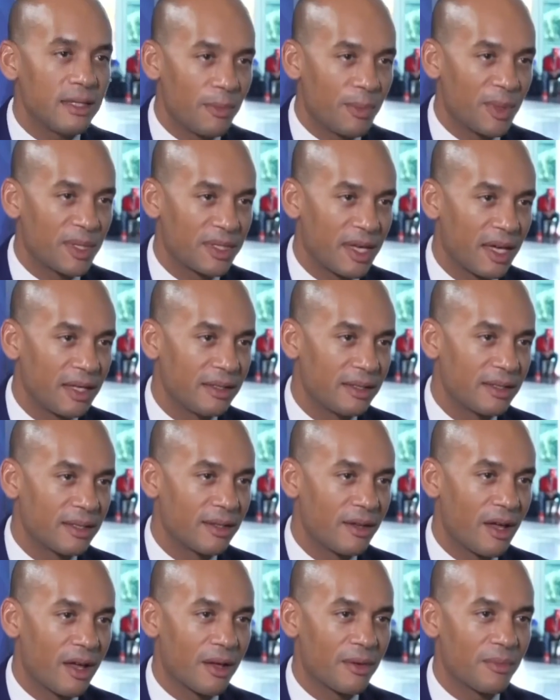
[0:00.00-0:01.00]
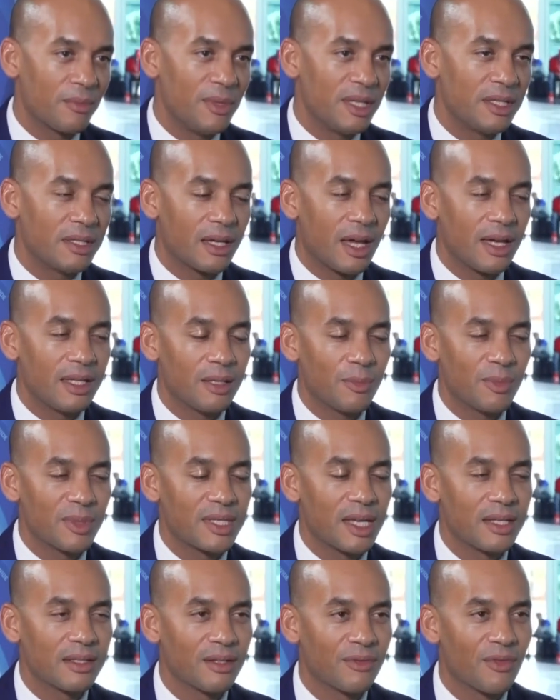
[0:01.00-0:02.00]
80% uh, meeting
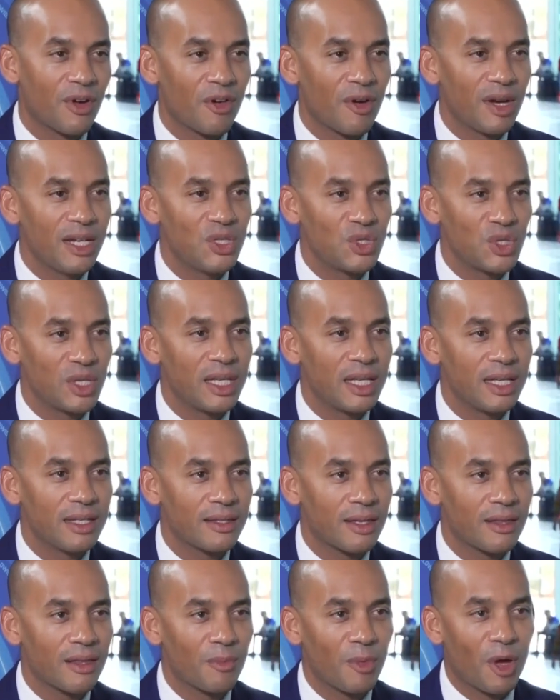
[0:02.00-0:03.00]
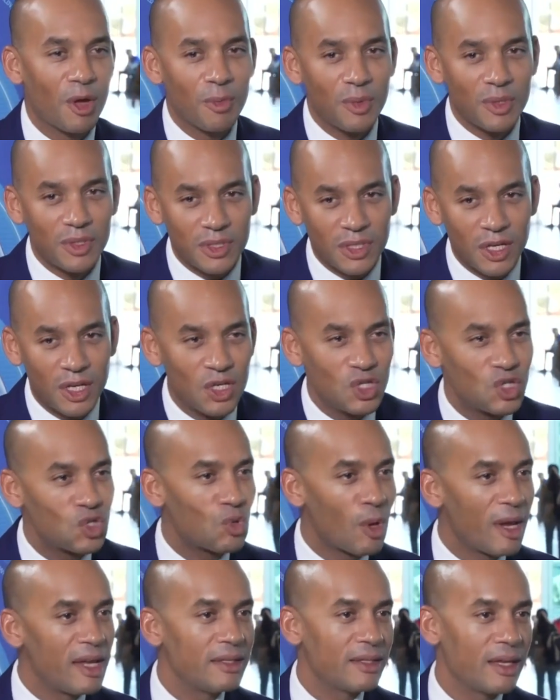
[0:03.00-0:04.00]
80% of our energy needs at the moment,
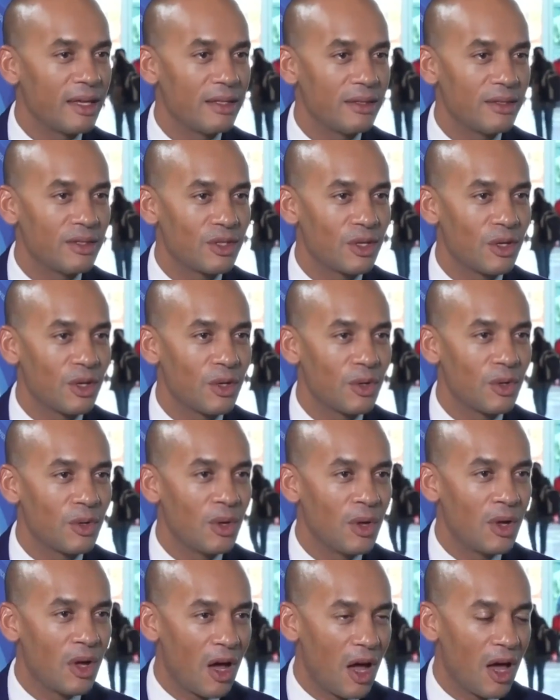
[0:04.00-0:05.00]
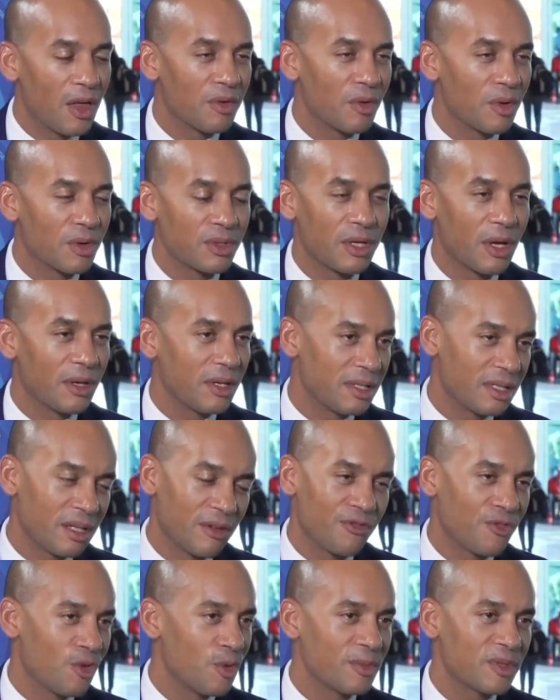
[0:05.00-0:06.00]
straight into other
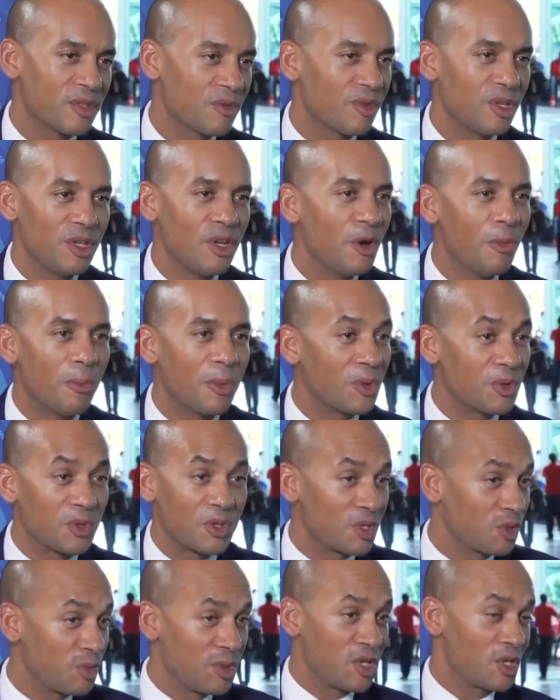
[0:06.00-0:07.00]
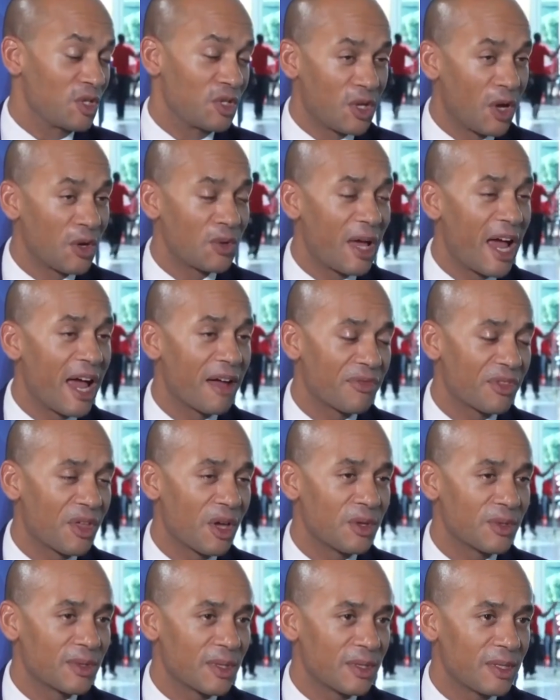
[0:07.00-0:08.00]
alternative forms of renewables because we just don't
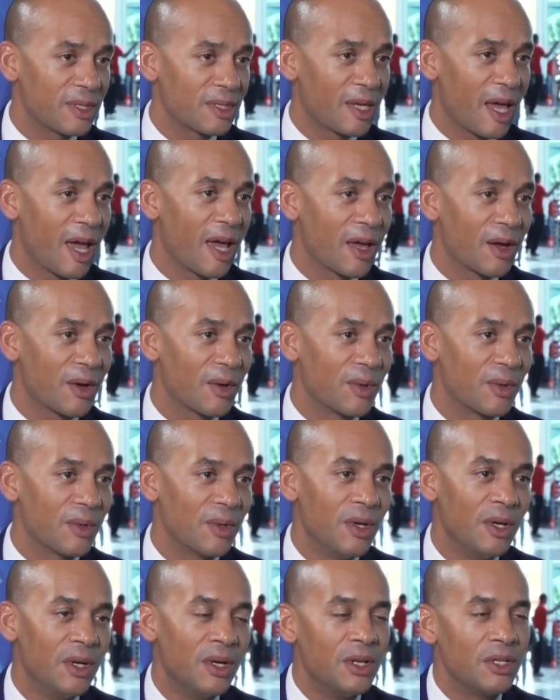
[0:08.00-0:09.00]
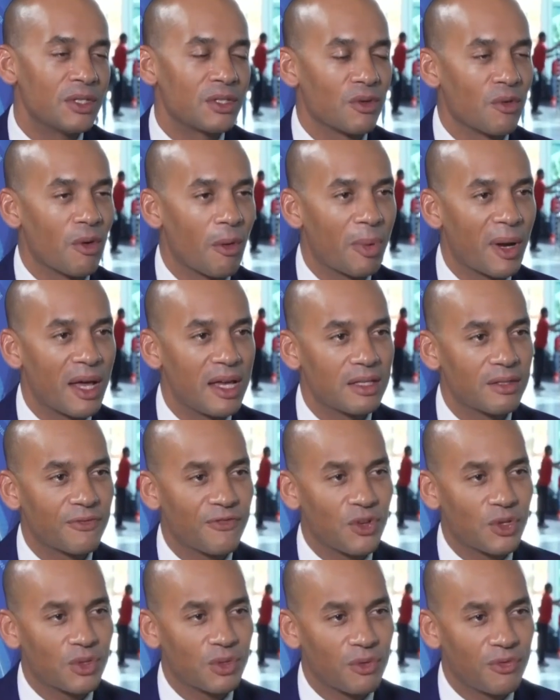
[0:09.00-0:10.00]
have those at scale to
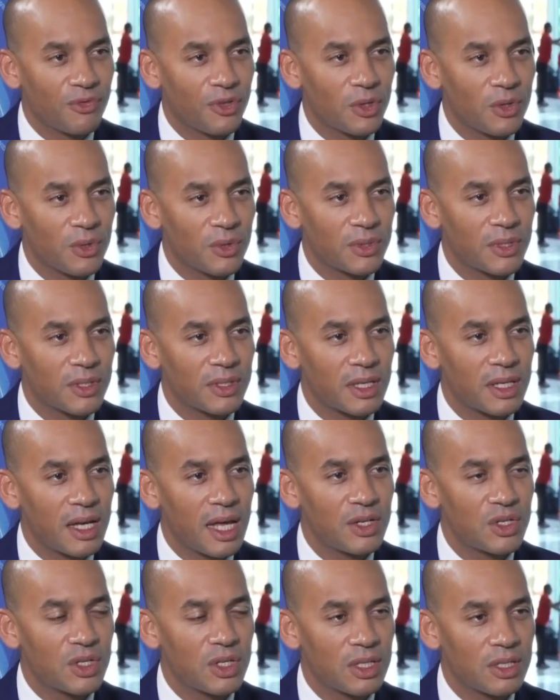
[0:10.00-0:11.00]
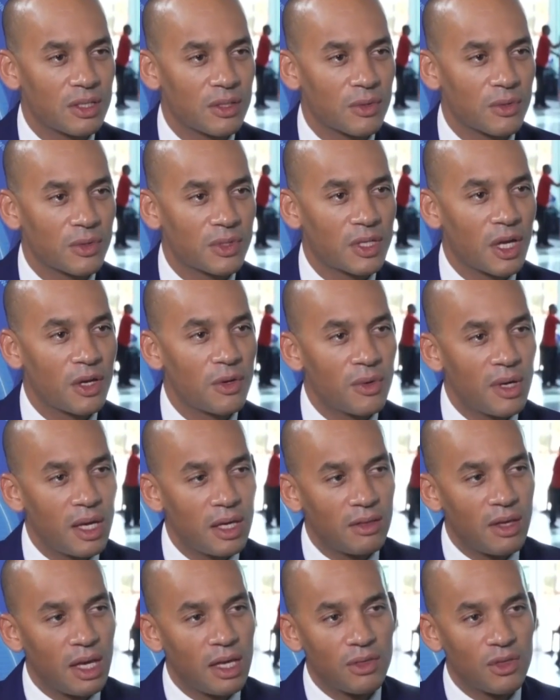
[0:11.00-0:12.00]
replace fossil fuels as an energy source. So
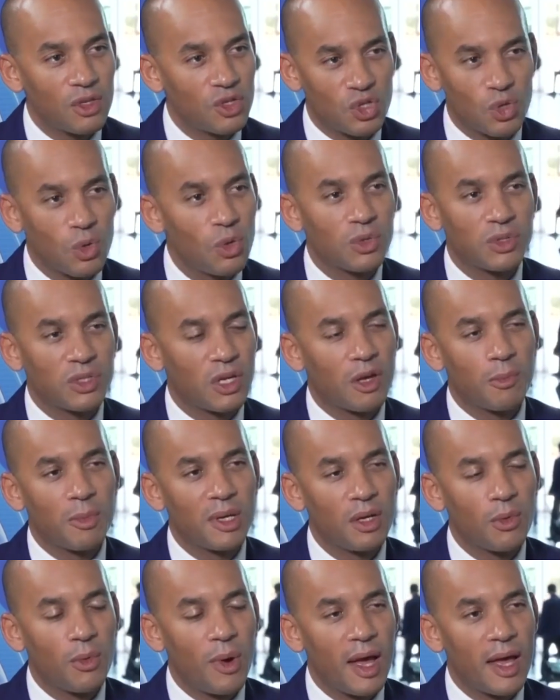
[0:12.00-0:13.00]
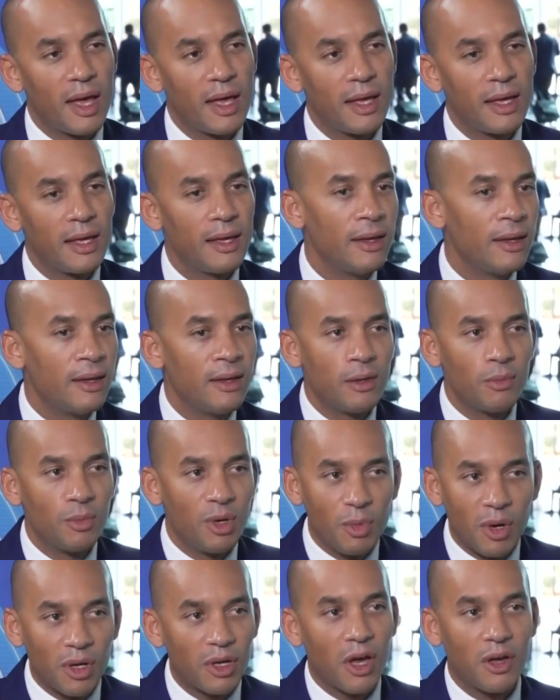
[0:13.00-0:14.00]
in, in the short term, in a way,
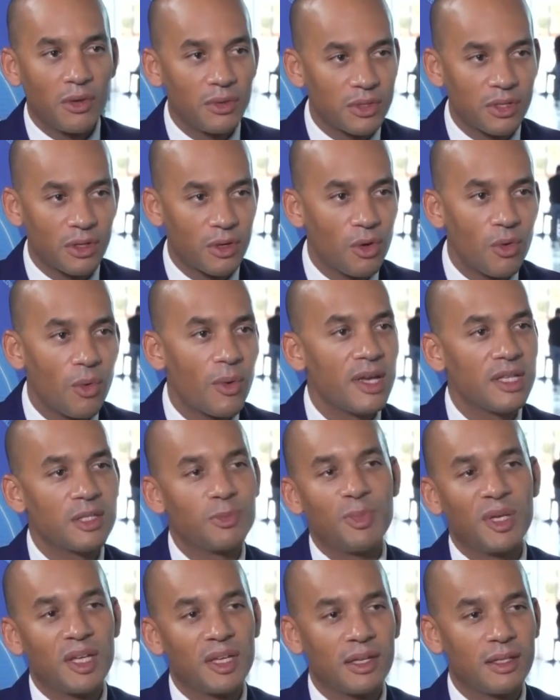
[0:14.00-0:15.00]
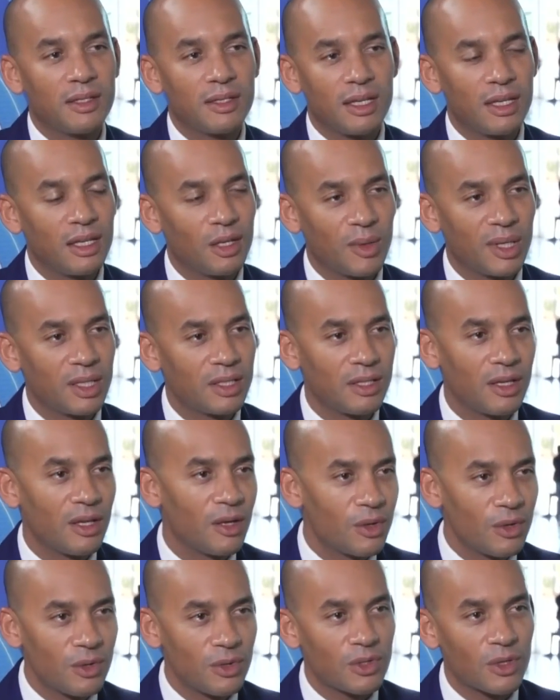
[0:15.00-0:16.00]
we were going to always be continuing
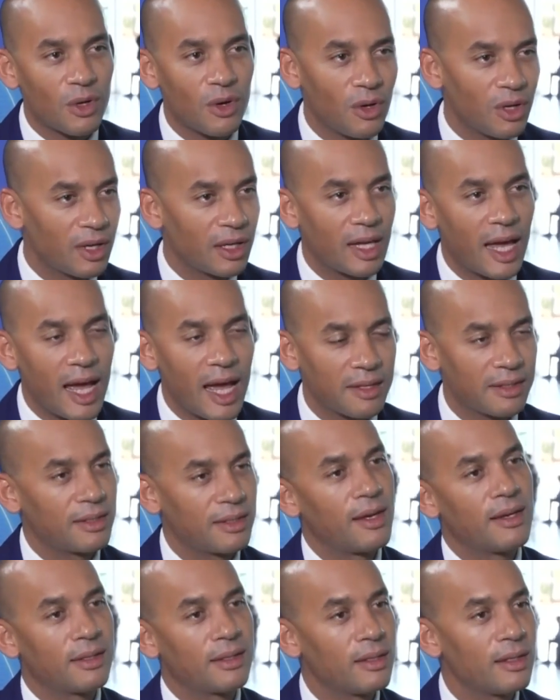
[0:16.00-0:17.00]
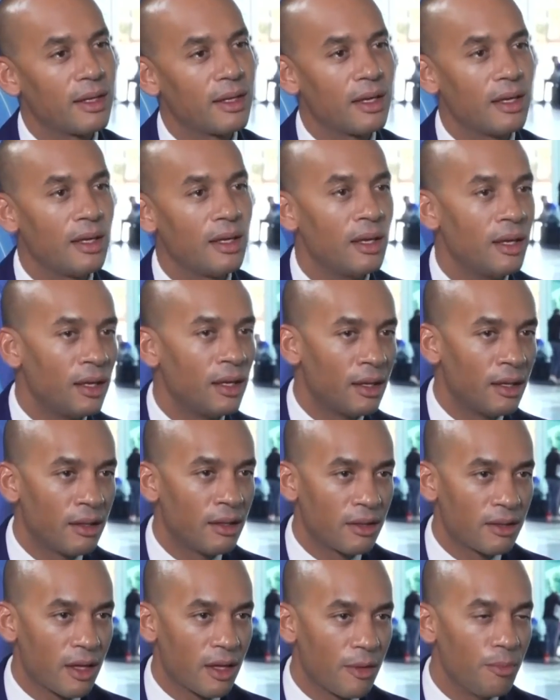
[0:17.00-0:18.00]
to use oil and gas, certainly.
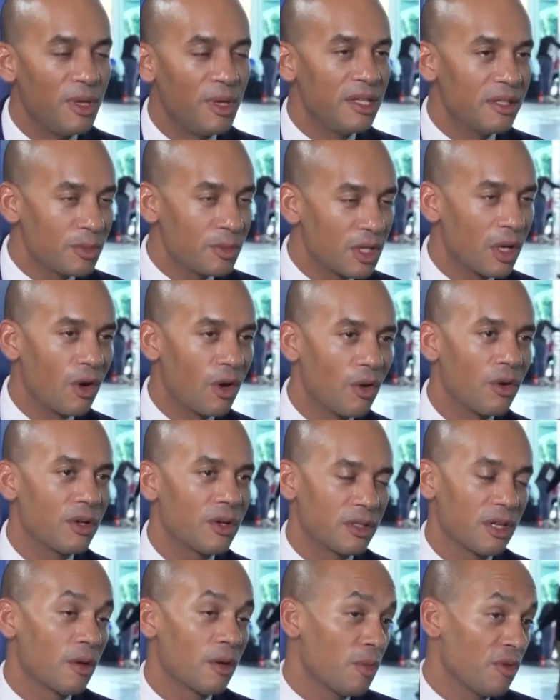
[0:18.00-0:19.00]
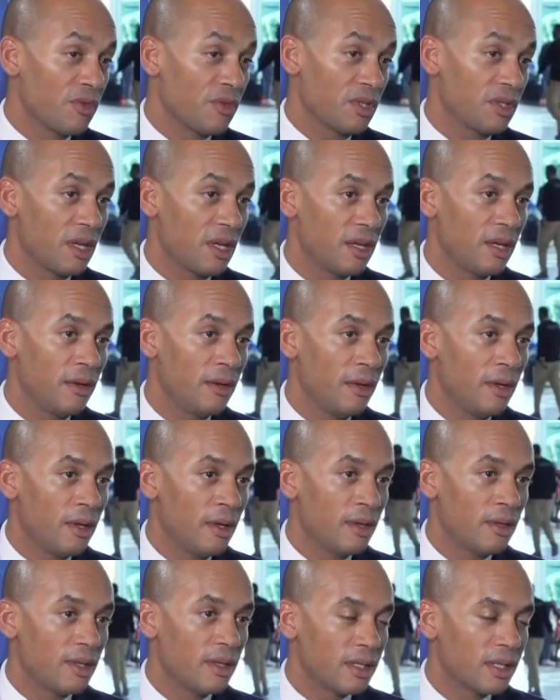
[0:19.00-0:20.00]
The medium to longer term, obviously,
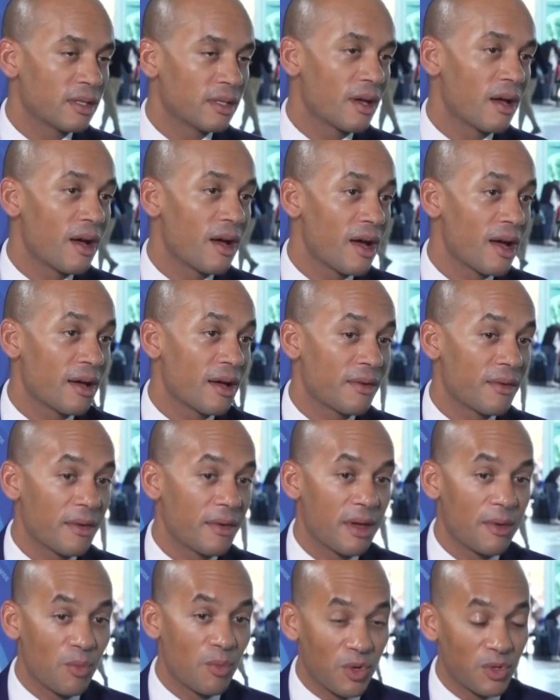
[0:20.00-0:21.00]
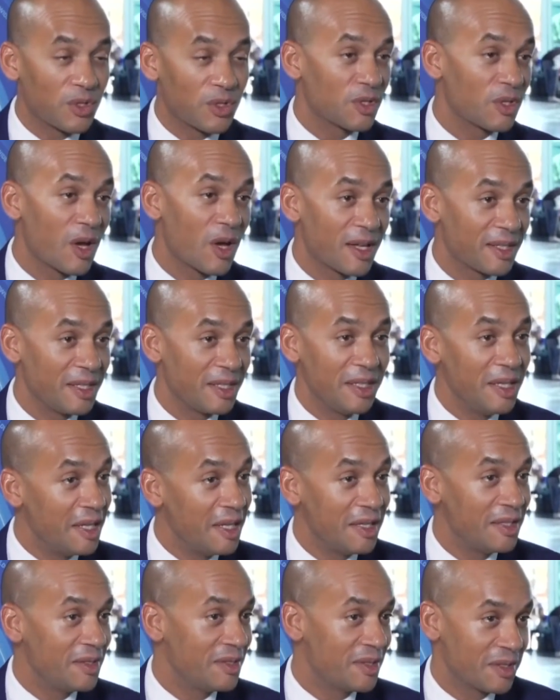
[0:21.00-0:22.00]
the desire and what society
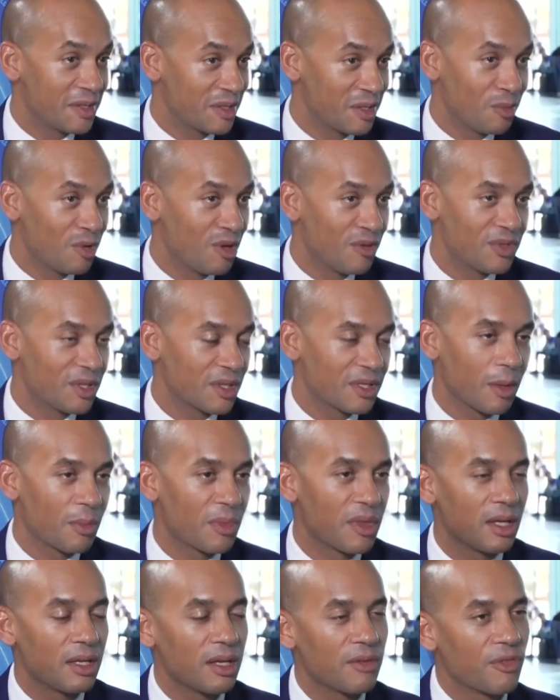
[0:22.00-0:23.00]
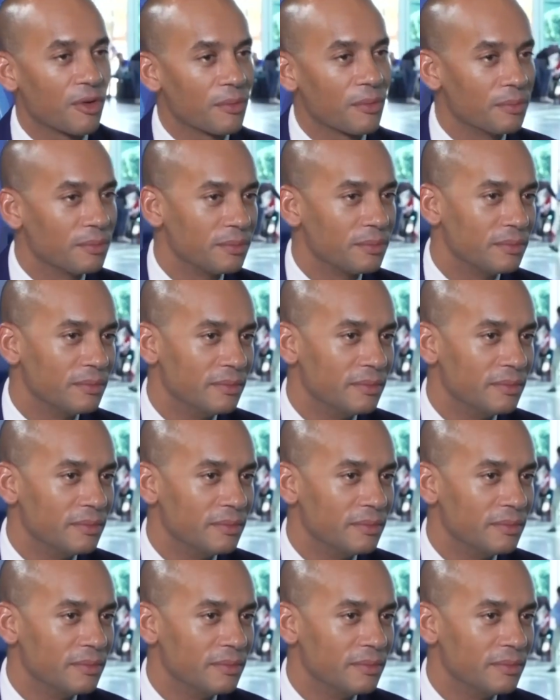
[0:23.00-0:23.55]
needs is to move to something different